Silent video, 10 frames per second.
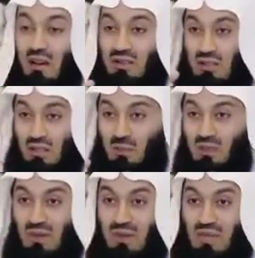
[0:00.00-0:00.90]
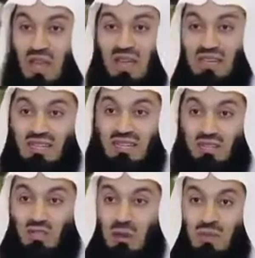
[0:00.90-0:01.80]
on the top, the shanks at
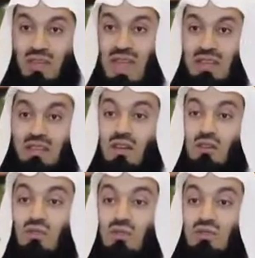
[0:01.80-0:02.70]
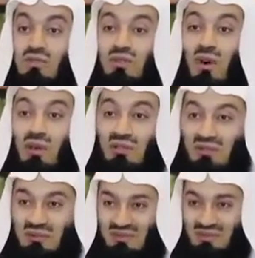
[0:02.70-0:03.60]
the top, he had the rules of
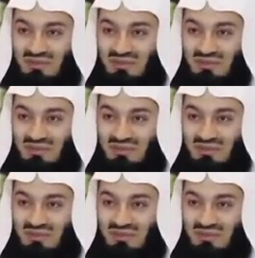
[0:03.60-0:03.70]
golf.